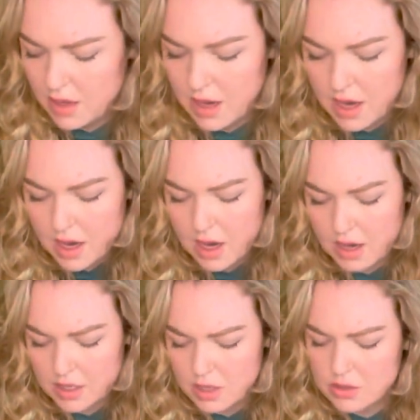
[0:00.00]
Ah,
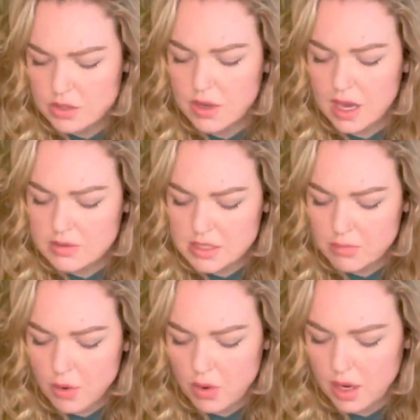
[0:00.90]
you do have
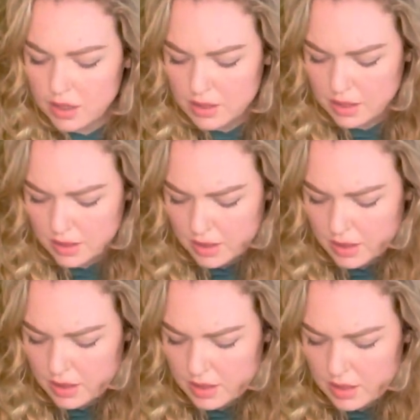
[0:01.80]
support.
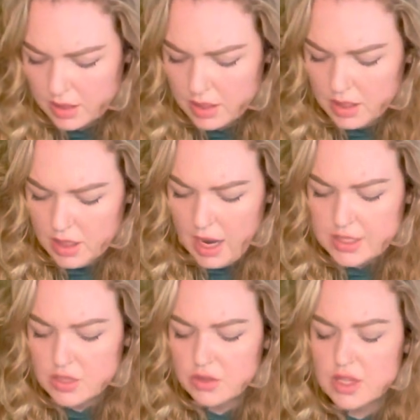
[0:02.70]
I
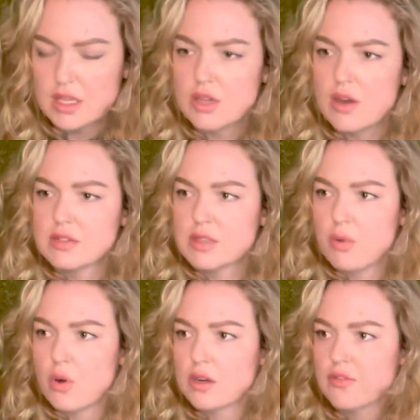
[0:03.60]
do think you have
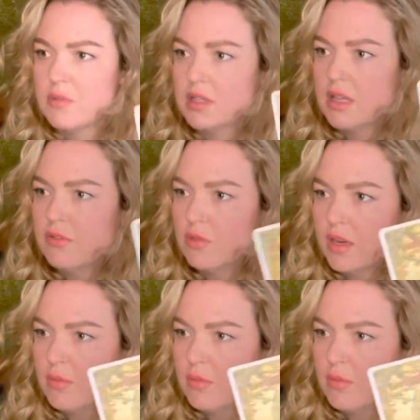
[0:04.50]
support from a loved one, a